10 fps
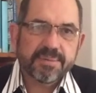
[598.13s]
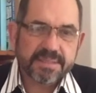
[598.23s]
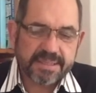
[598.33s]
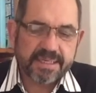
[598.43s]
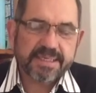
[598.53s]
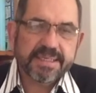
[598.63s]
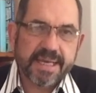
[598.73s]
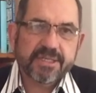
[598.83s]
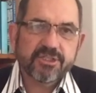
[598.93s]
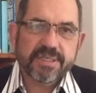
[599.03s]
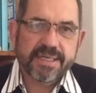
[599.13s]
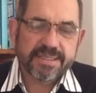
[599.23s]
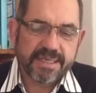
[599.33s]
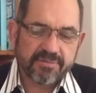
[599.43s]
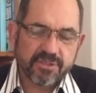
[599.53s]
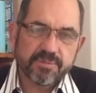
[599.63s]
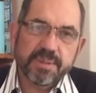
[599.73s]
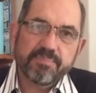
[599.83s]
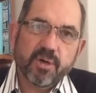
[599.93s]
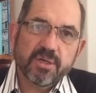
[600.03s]
and tongue and nation under heaven to
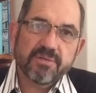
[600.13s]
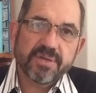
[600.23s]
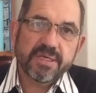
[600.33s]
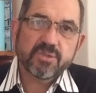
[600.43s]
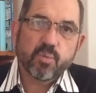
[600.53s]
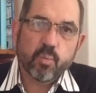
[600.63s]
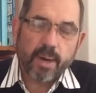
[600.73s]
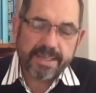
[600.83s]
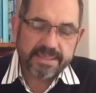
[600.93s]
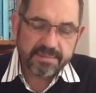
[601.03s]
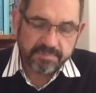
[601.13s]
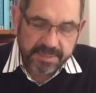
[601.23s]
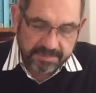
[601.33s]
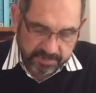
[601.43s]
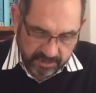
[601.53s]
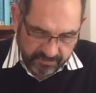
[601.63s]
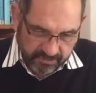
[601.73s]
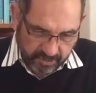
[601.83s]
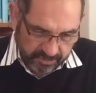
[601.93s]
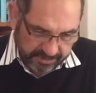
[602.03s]
be part of his one people of
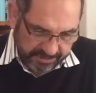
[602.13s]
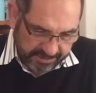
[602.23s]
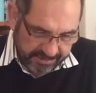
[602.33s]
God.